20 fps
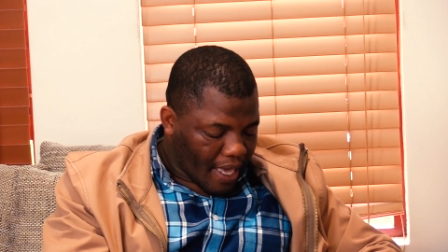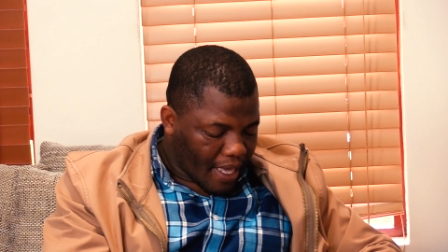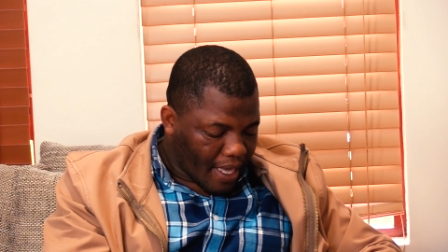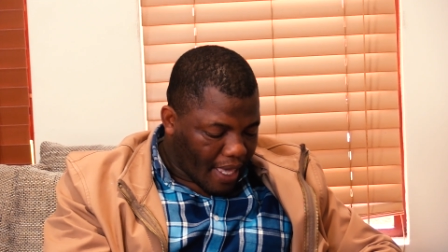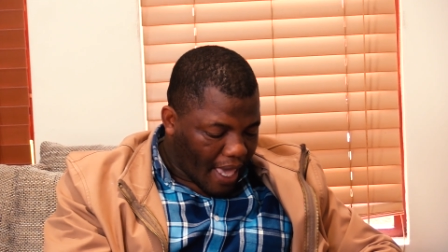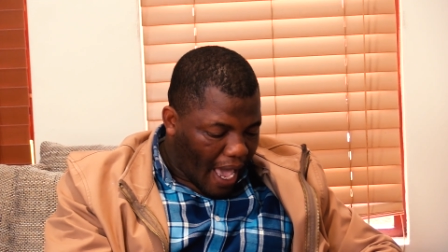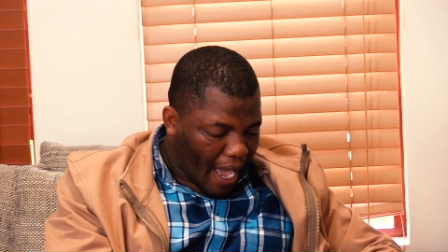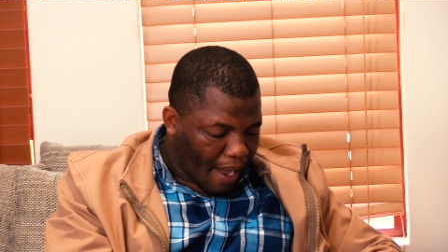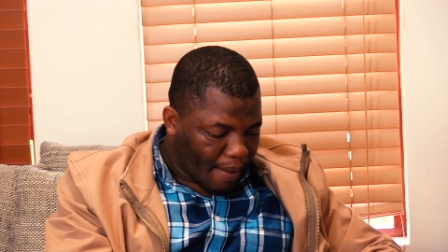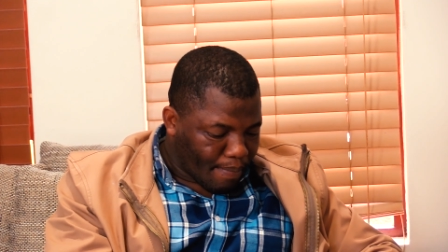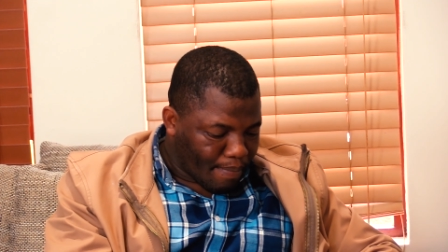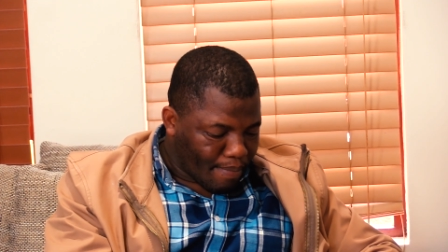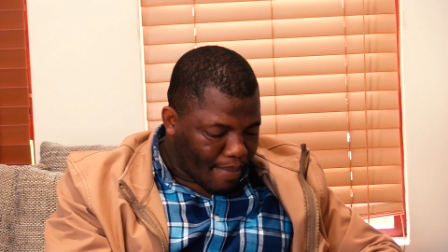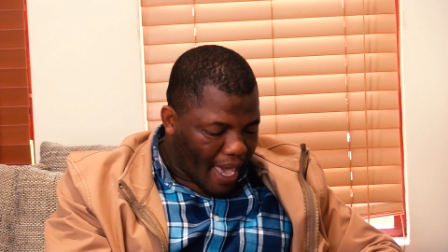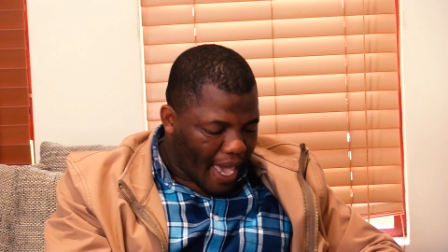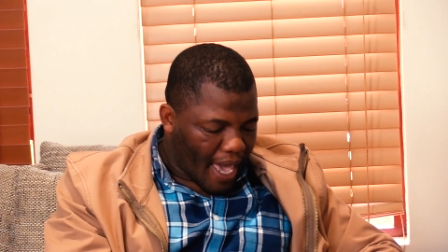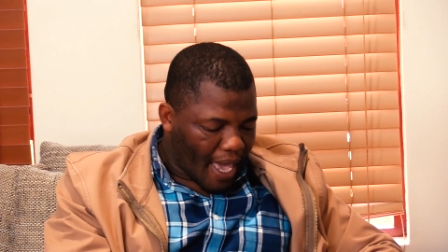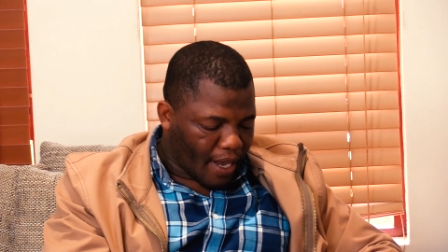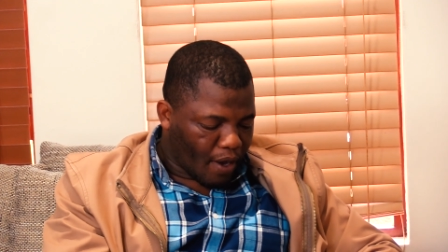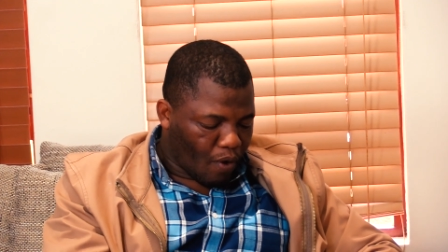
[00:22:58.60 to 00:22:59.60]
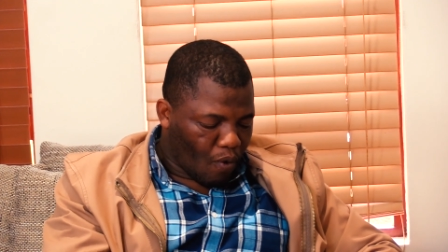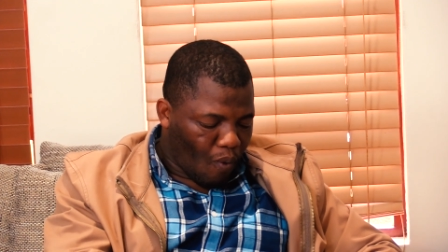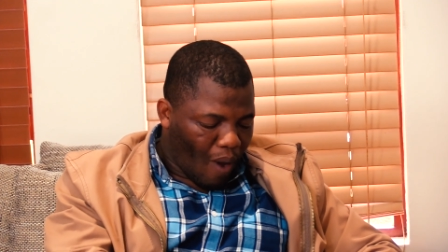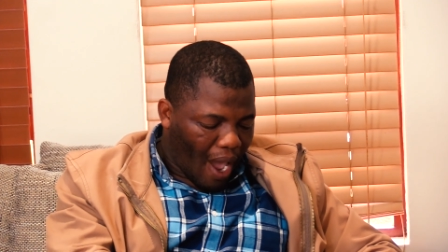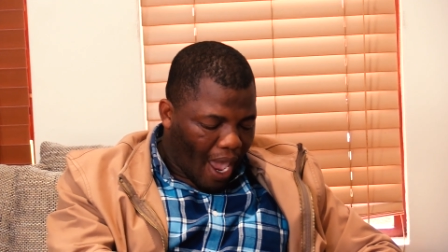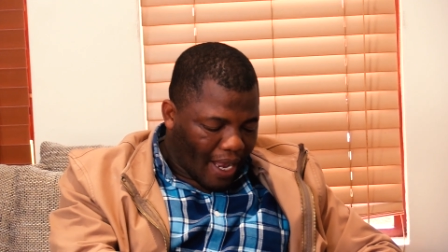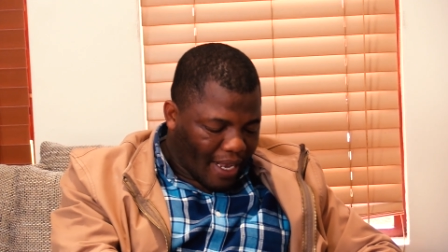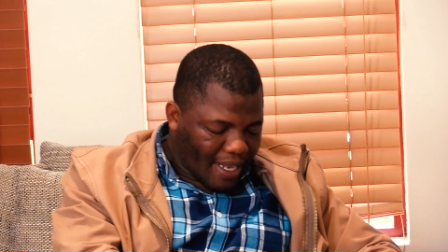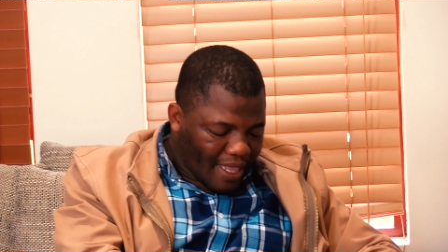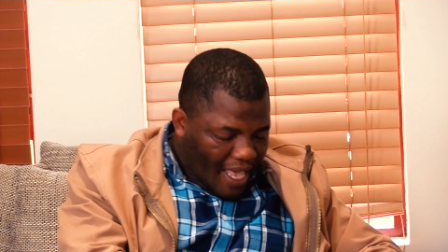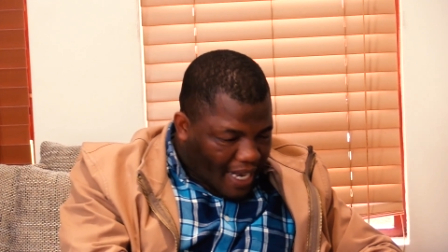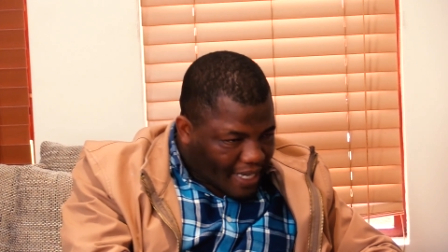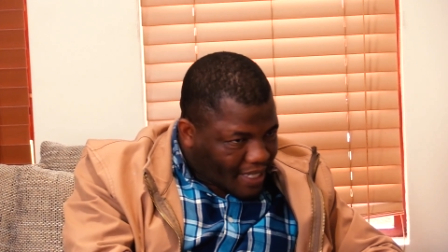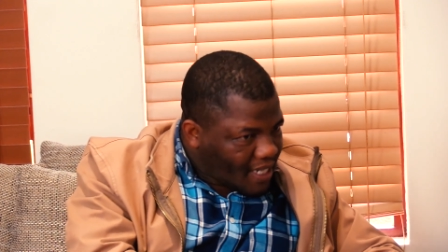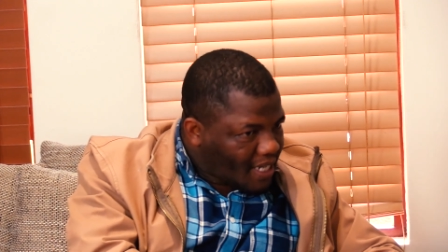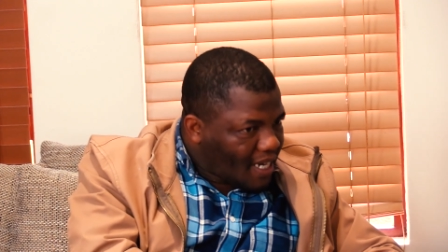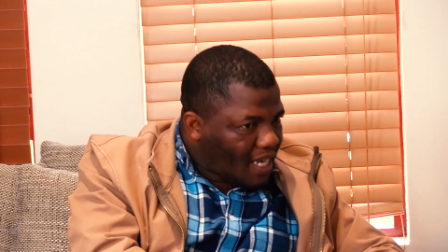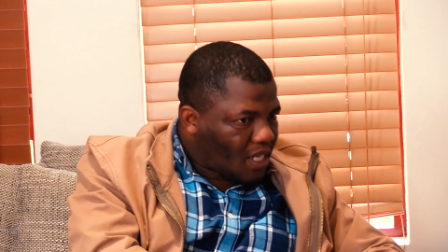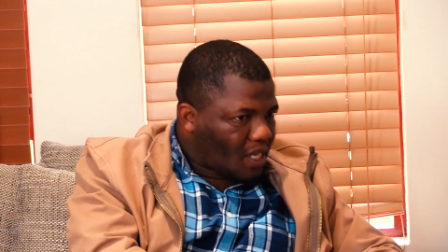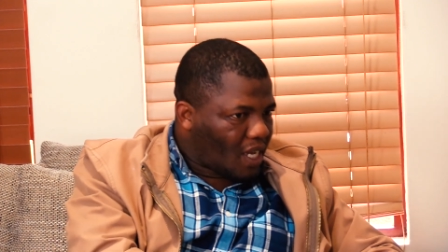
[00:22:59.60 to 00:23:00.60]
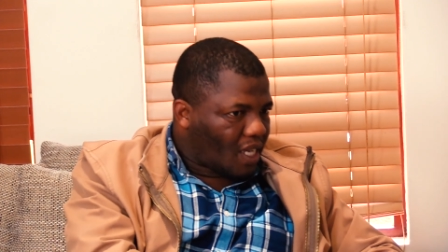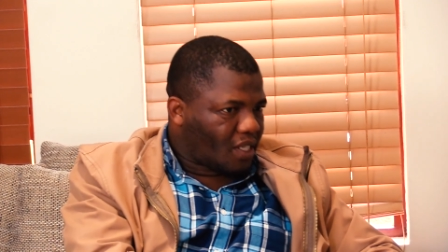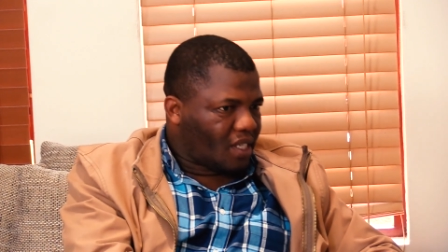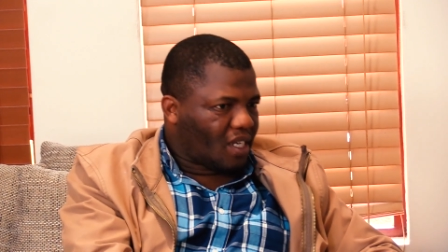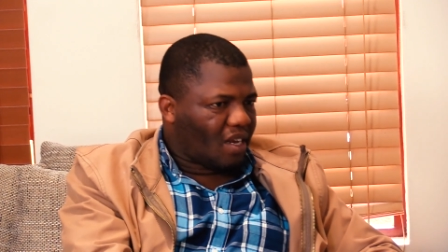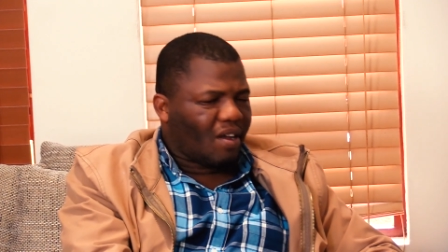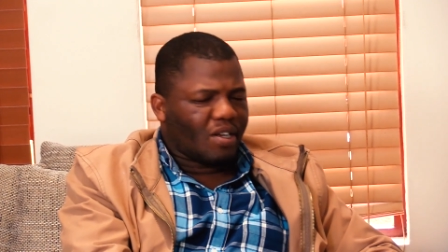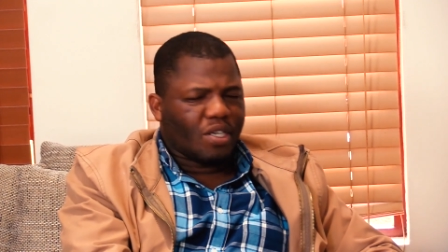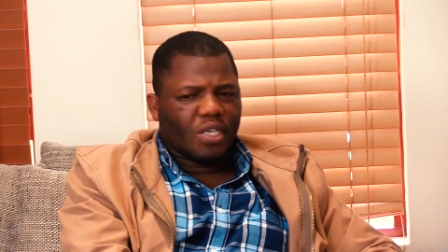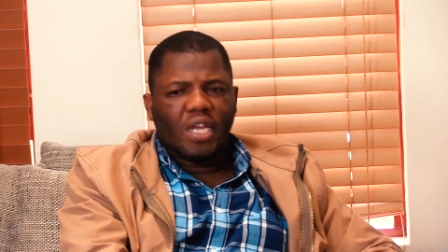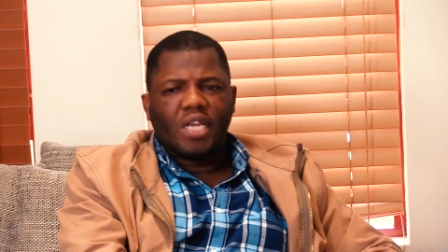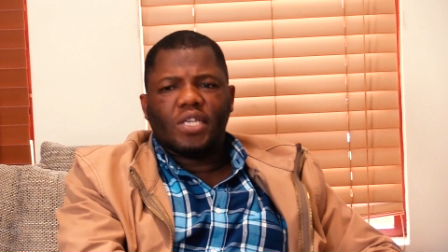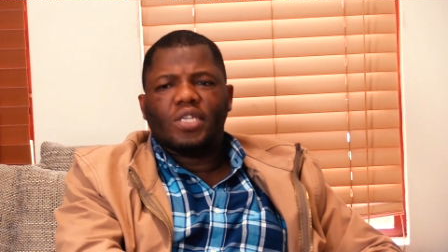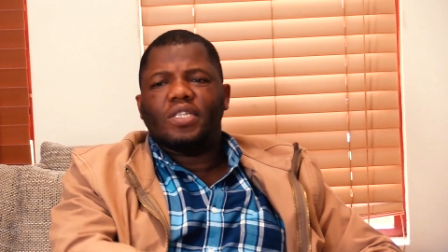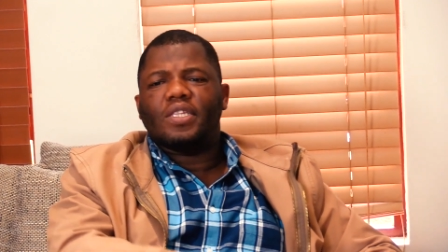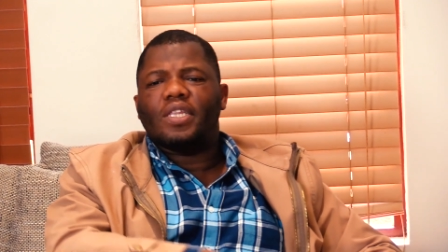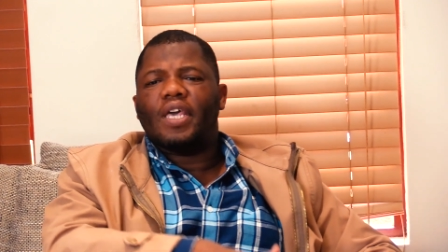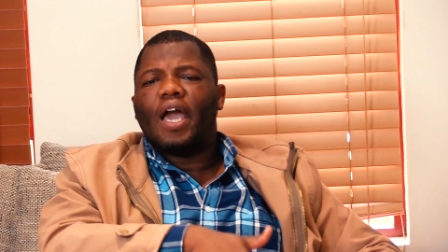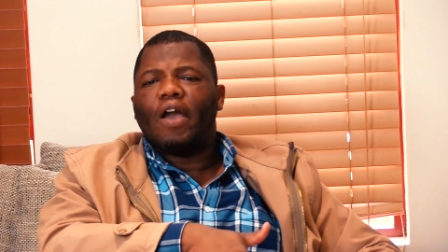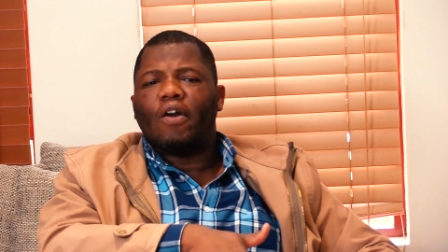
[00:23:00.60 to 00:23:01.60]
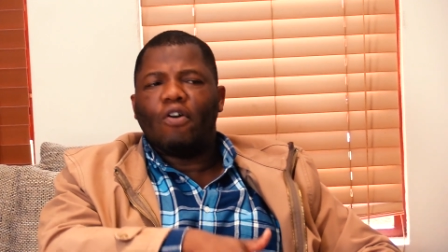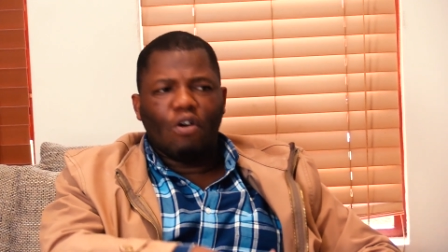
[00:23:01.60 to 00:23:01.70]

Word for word: young men while they are teenagers in our church they are